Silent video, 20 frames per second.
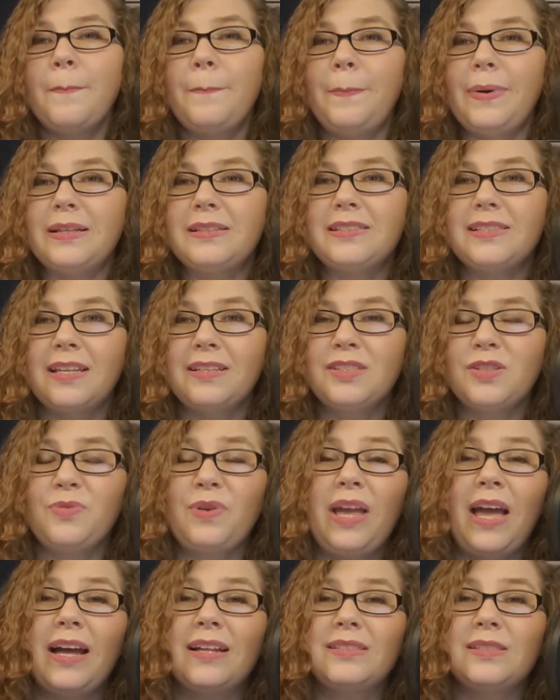But since
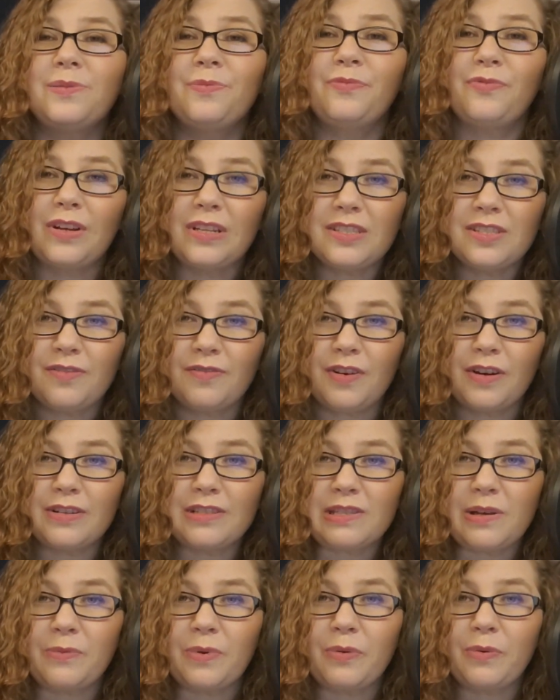we had some friends of
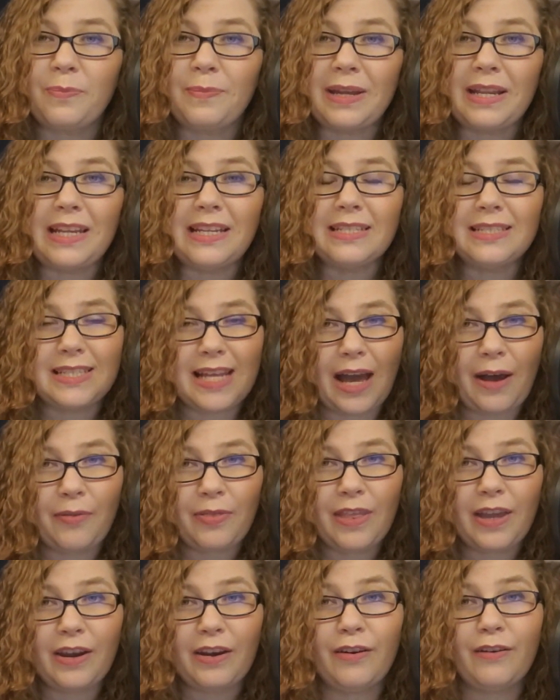ours that we were meeting
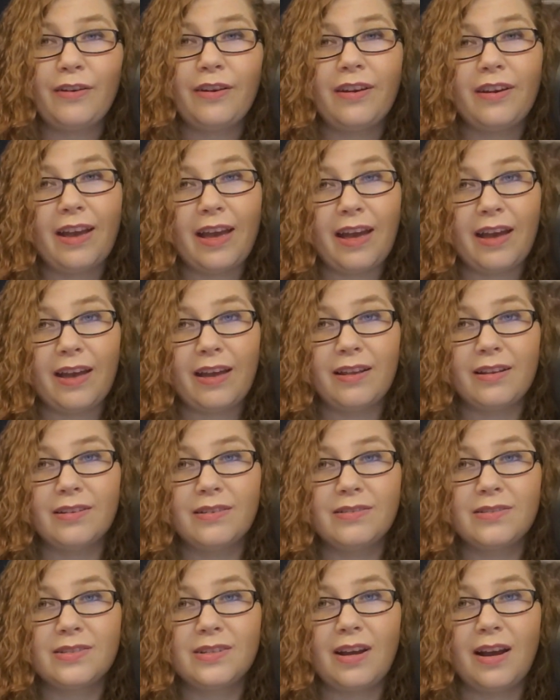down there,
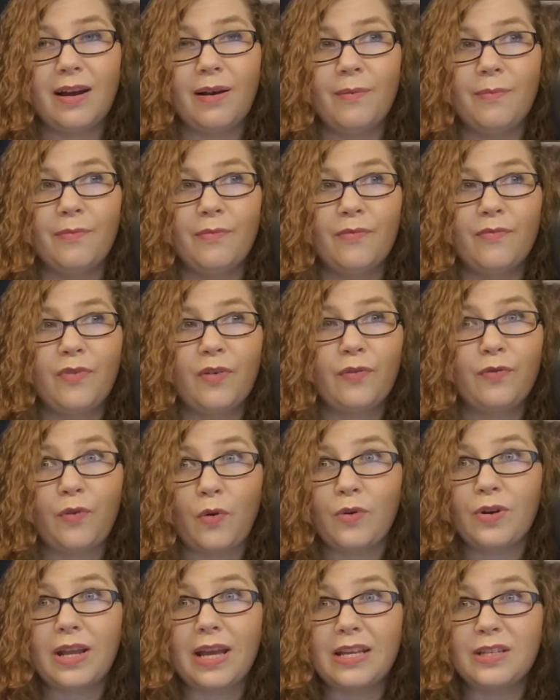and for
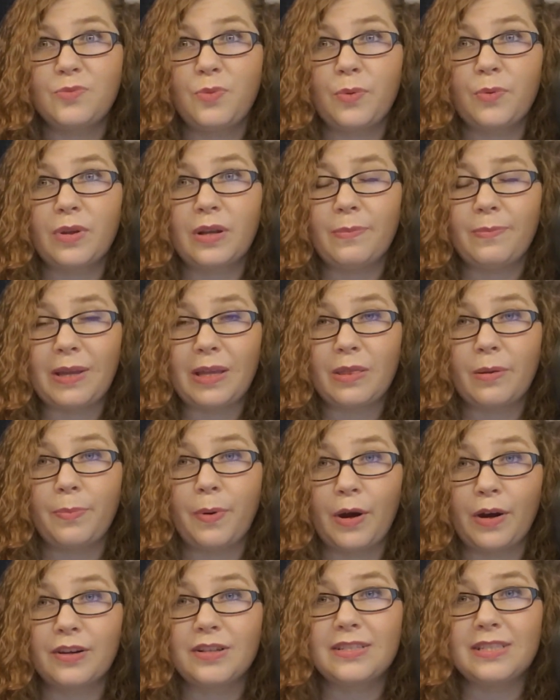4 days we were going to be in the
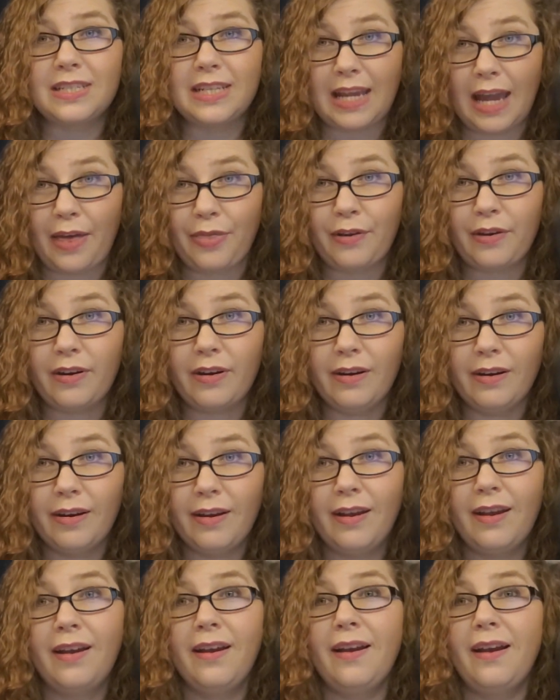parks together,
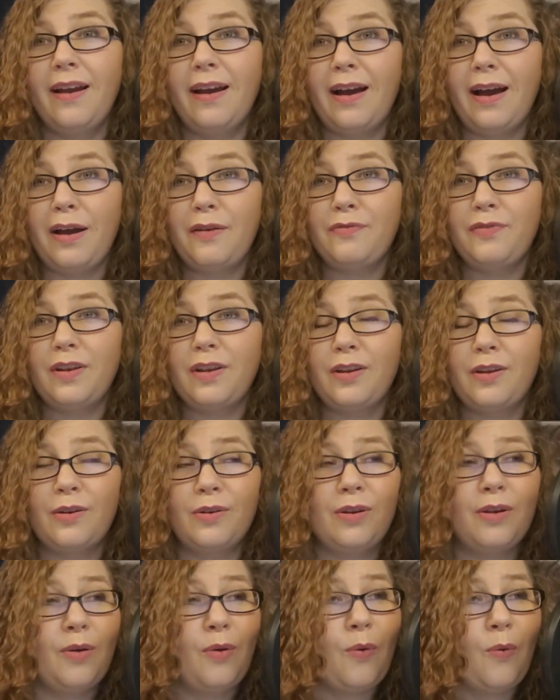I
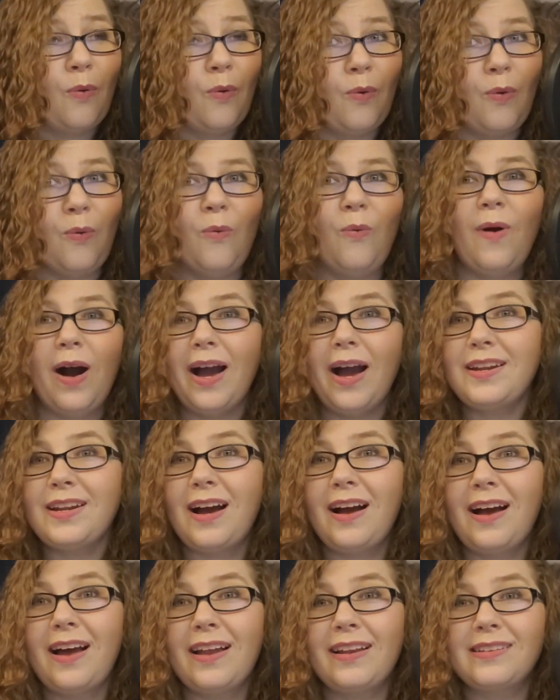figured, why
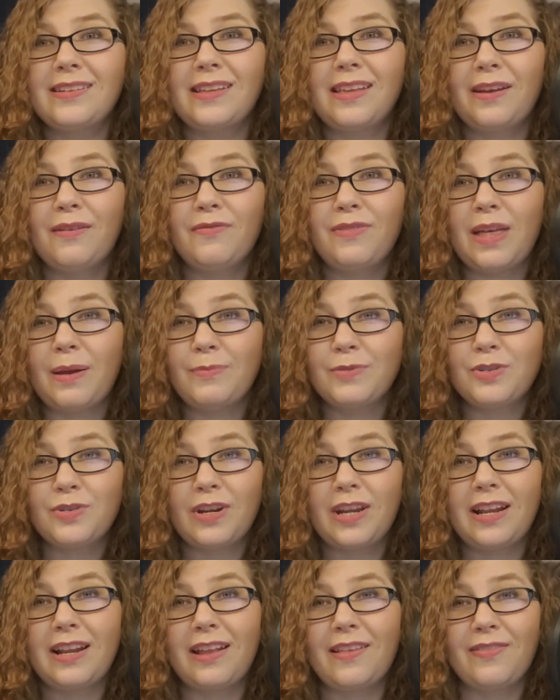not give them a
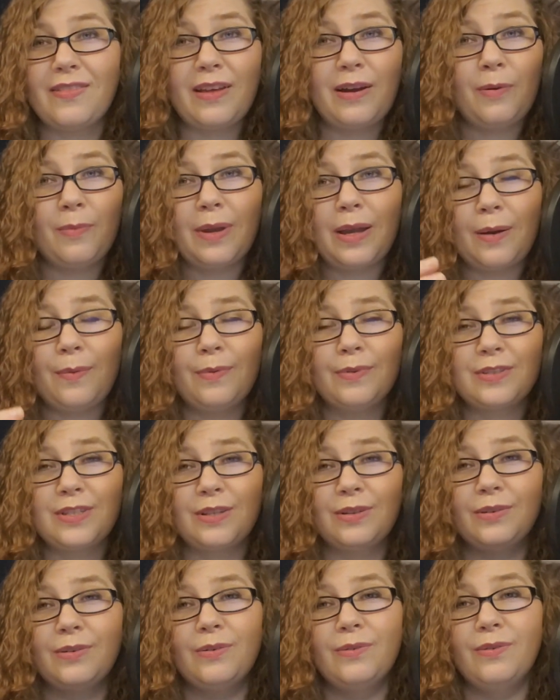treat, and they'll be able
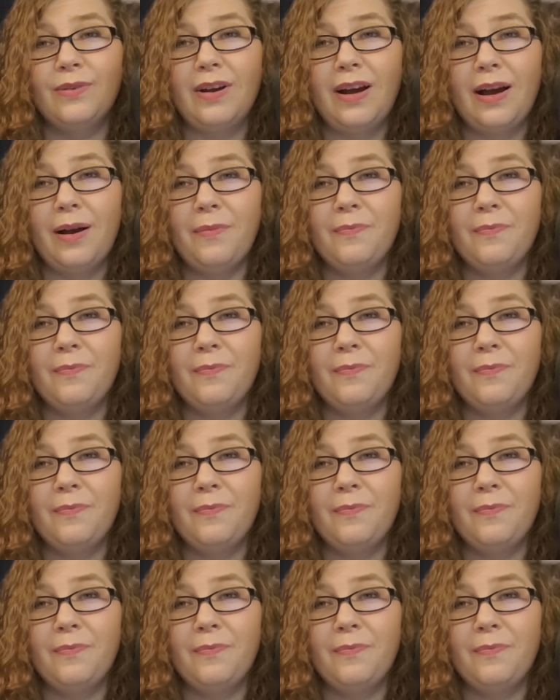to